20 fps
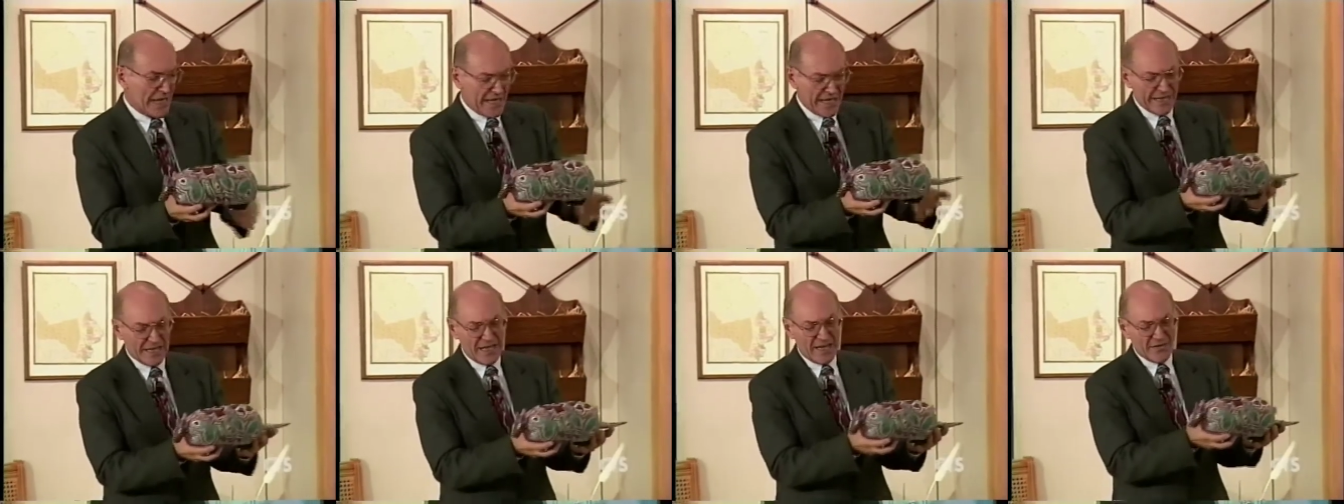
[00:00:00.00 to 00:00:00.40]

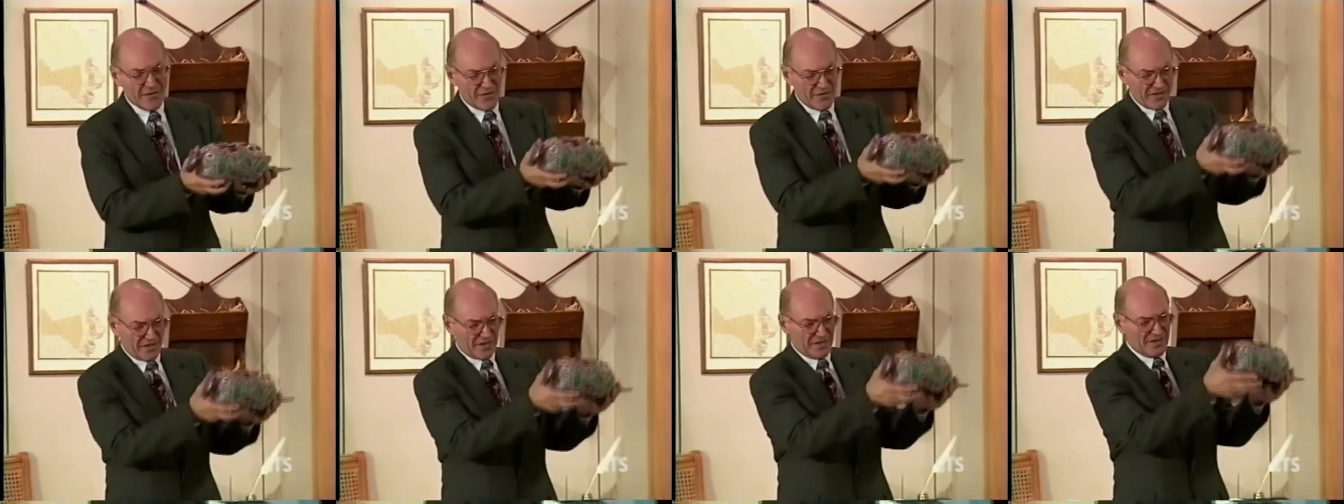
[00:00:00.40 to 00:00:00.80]
head I
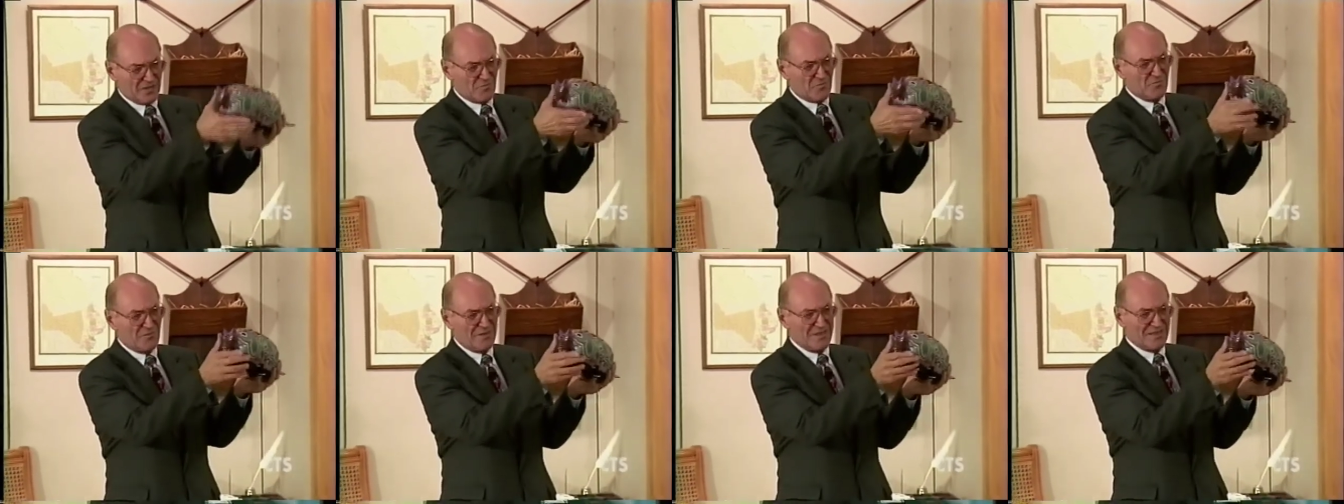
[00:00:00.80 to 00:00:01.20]
think
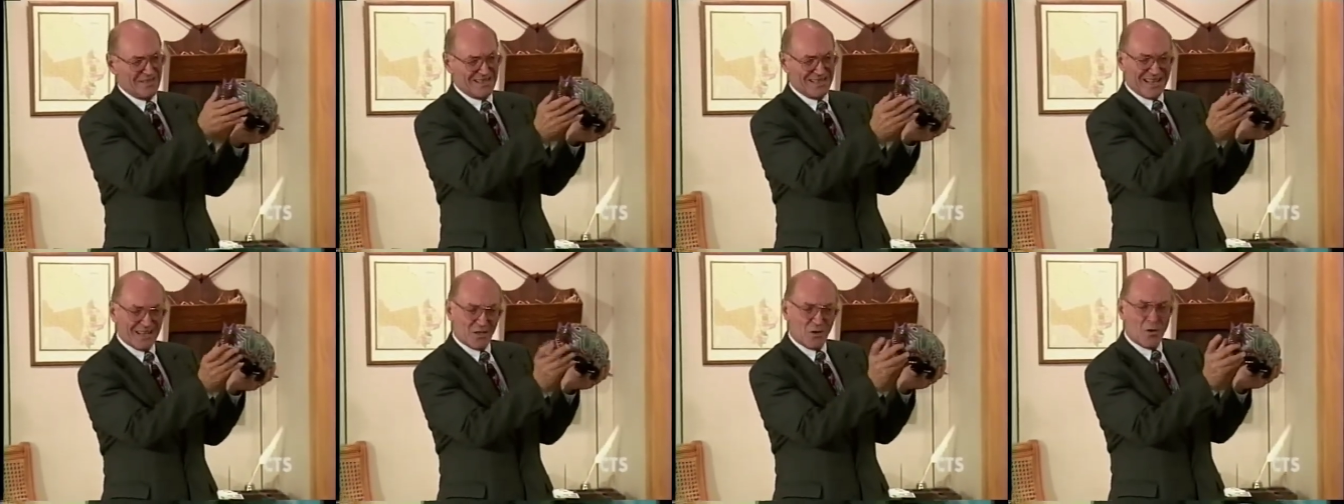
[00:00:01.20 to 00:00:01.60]
is is
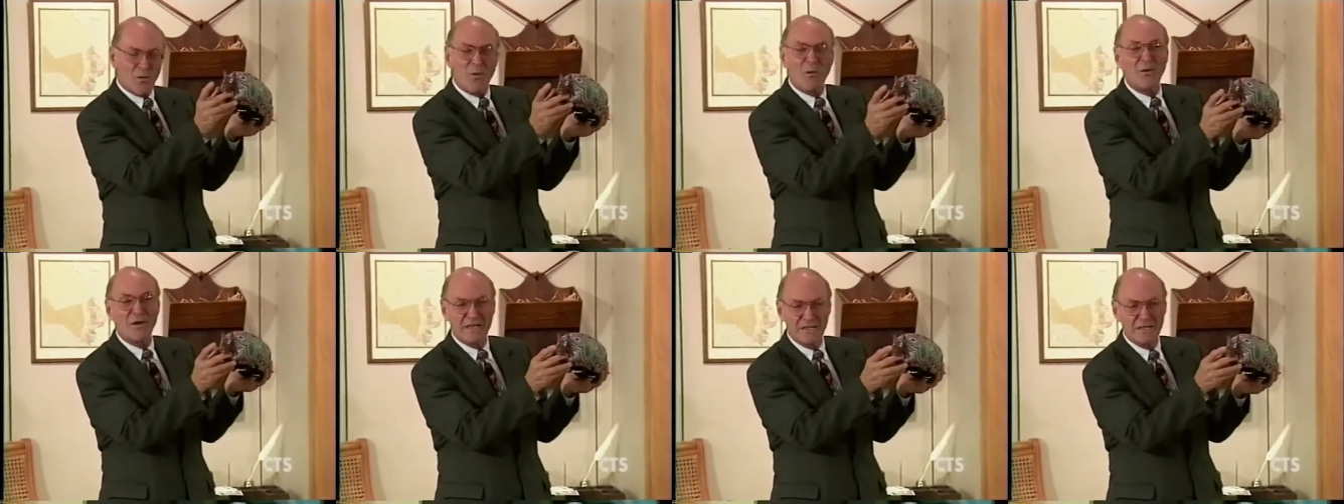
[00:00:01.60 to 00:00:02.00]
not
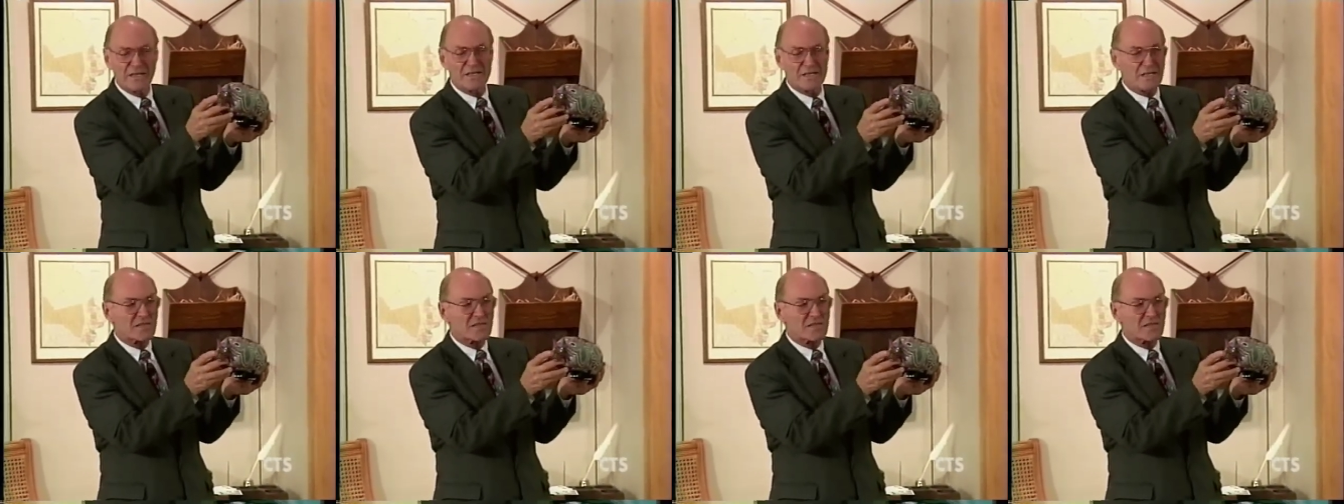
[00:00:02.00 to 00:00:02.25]
it is